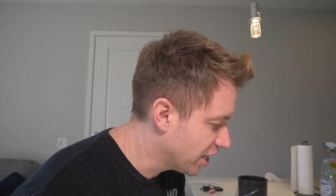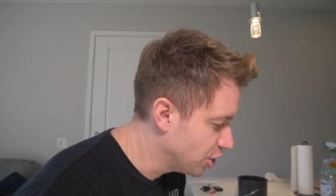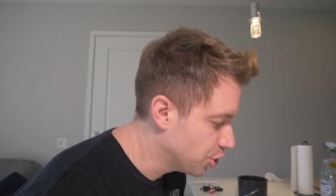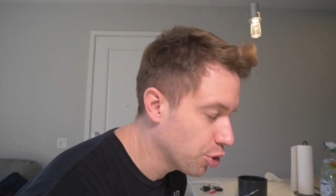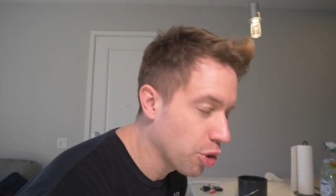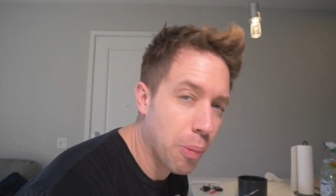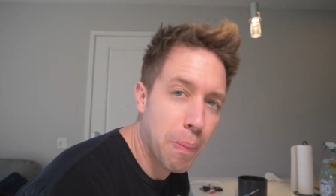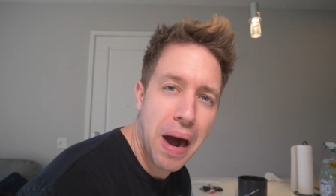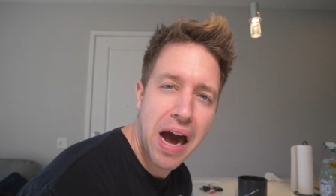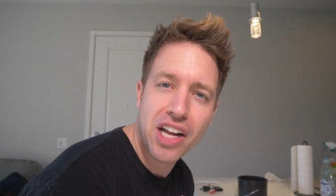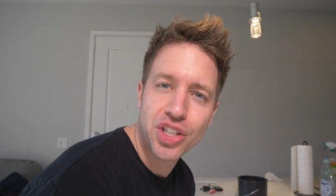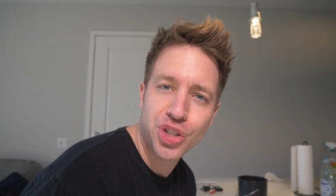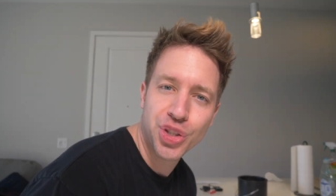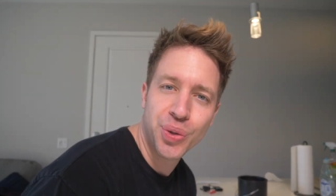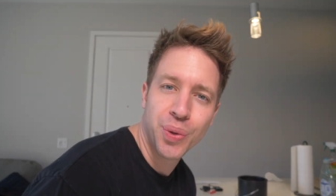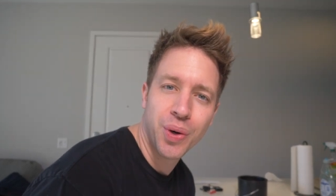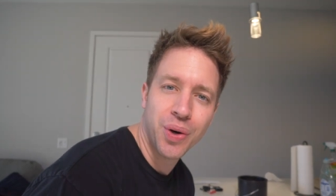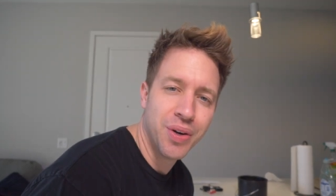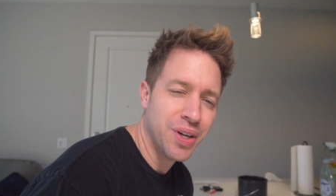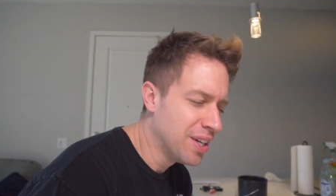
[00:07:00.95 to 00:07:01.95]
control
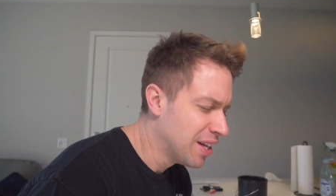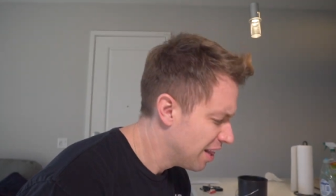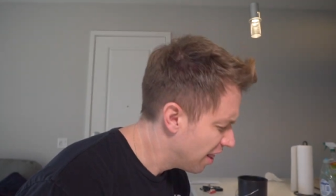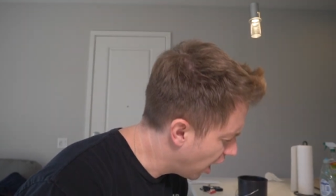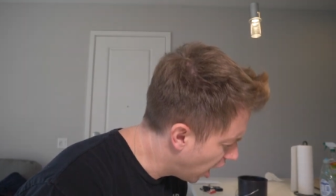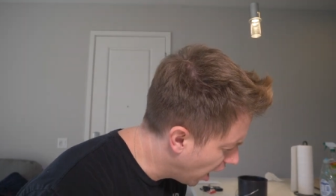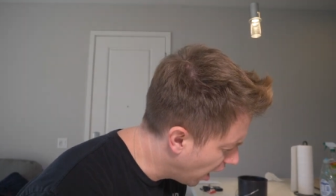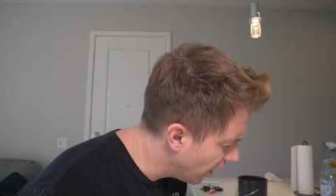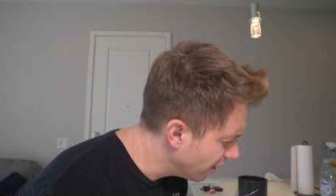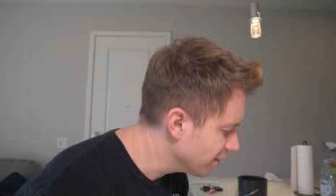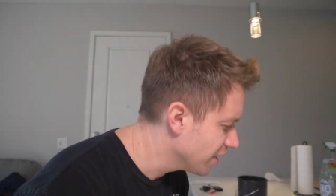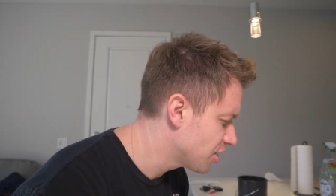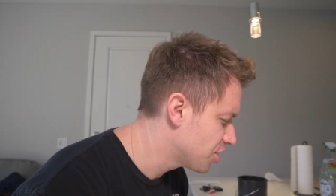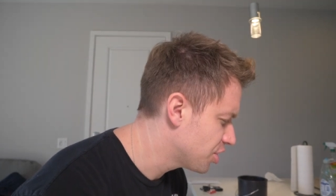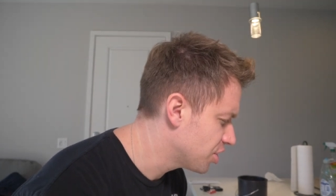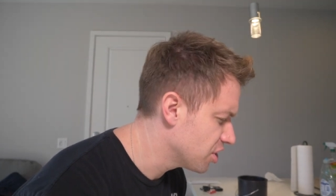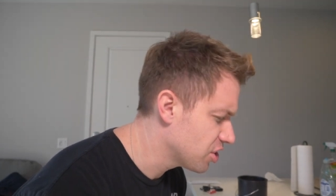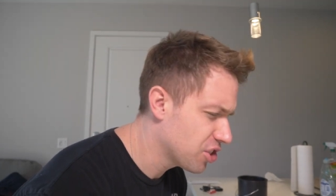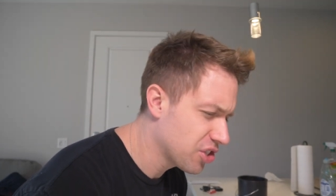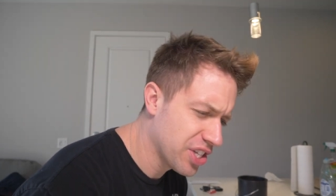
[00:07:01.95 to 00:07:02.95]
module. Uh, let's
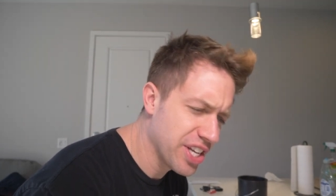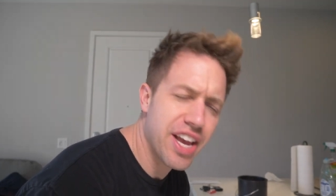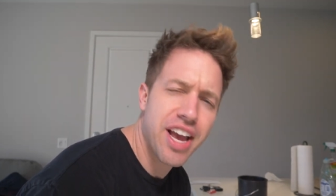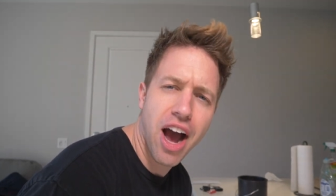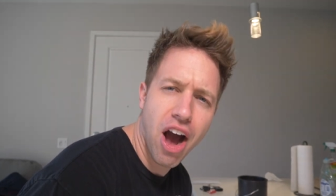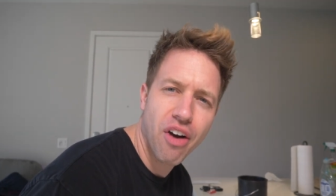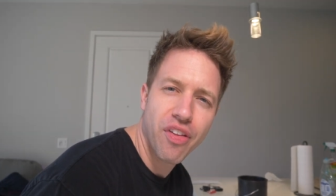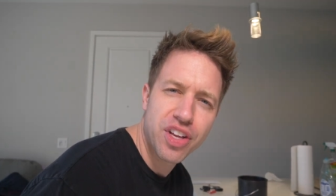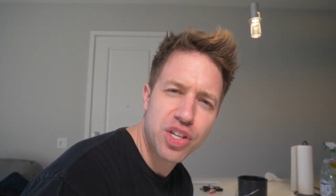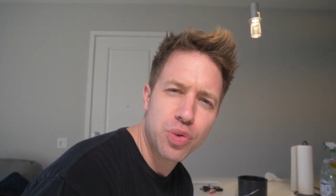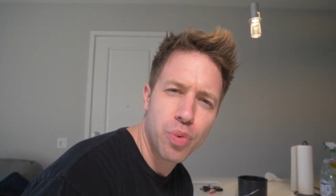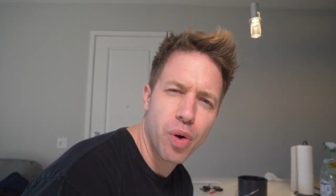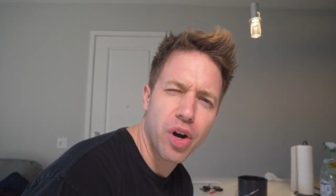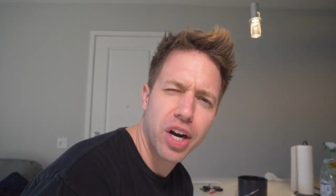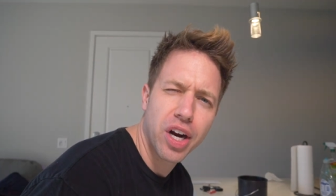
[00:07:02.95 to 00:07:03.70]
just see how this